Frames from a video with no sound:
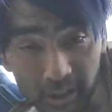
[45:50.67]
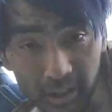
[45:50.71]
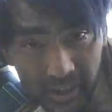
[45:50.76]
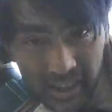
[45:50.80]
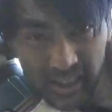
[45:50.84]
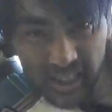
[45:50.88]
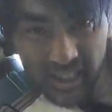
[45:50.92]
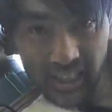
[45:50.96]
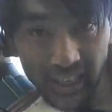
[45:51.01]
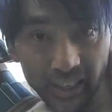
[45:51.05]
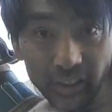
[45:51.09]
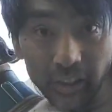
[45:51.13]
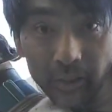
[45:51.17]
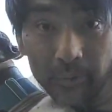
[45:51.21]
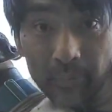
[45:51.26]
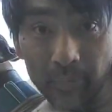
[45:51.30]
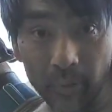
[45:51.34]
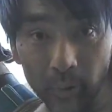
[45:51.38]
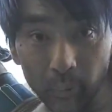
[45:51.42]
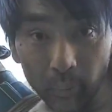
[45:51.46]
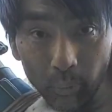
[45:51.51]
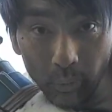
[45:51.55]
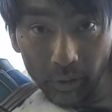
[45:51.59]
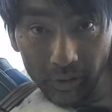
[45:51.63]
sit.
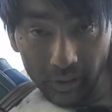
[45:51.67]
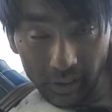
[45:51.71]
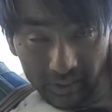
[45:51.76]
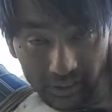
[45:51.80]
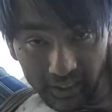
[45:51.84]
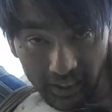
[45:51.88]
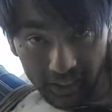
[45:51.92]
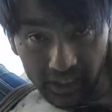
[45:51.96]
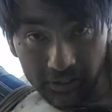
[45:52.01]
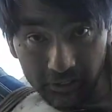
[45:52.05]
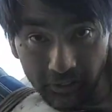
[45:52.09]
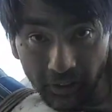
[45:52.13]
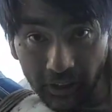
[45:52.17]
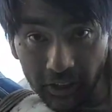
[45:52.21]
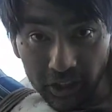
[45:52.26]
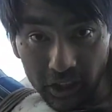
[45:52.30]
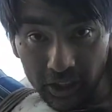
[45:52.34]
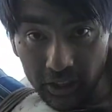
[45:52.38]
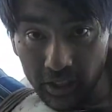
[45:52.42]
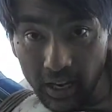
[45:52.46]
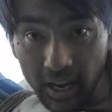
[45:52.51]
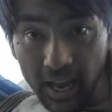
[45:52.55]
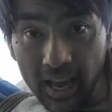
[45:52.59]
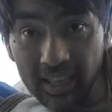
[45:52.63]
When there's a
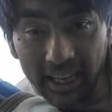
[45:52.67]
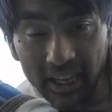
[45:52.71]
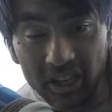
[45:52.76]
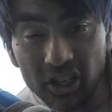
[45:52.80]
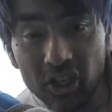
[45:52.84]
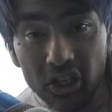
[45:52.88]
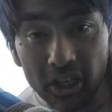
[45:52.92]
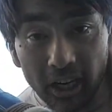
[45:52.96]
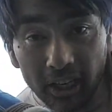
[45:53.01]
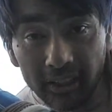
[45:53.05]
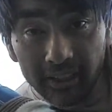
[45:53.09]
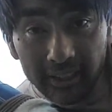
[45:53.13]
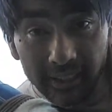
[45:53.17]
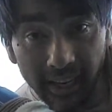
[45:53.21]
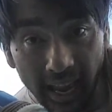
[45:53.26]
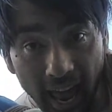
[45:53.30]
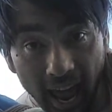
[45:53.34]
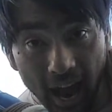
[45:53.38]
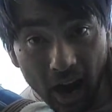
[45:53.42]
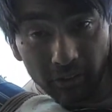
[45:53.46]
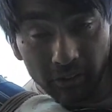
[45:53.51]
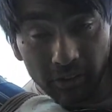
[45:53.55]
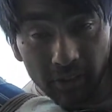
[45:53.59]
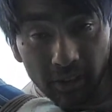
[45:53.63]
dysfunction, they shut
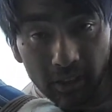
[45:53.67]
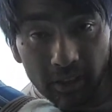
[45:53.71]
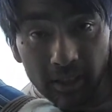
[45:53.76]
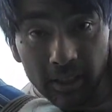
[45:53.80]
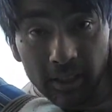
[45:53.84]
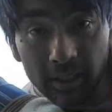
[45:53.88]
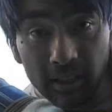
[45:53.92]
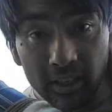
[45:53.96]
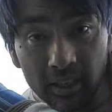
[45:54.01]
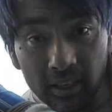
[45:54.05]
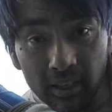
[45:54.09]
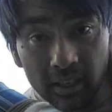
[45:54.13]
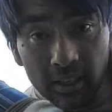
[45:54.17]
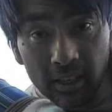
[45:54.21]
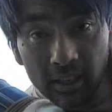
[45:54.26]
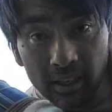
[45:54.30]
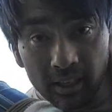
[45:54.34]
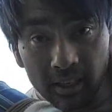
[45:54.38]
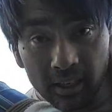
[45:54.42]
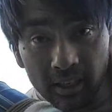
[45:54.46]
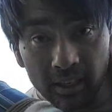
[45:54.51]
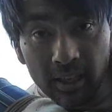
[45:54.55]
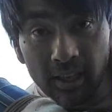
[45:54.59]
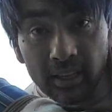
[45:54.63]
down.
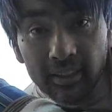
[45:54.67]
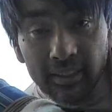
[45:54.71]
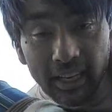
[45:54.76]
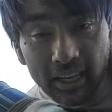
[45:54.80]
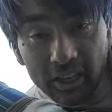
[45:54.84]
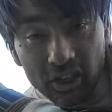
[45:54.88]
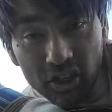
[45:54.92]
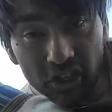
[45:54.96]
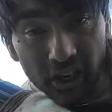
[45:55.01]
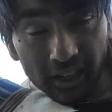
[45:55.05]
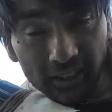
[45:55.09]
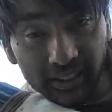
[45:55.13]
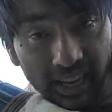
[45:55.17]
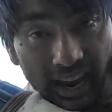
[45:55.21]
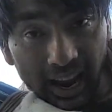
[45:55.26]
They shut